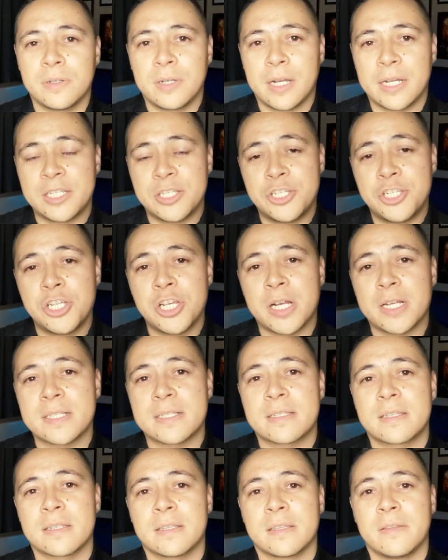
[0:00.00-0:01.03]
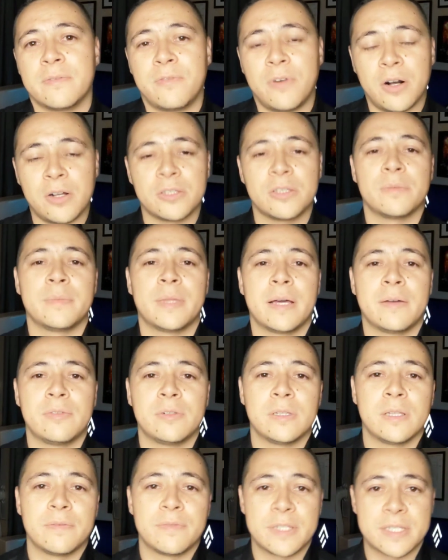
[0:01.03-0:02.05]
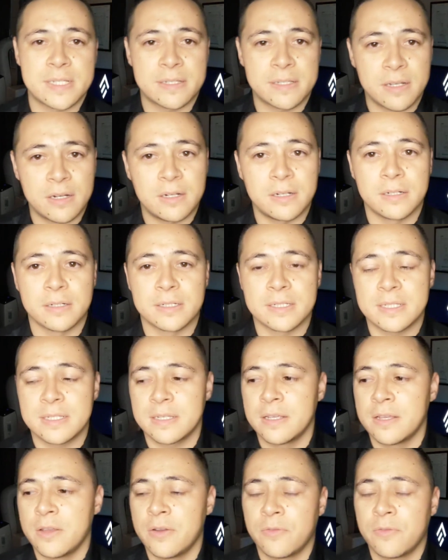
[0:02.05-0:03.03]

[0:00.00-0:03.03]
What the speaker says: adjust the volume level of the songs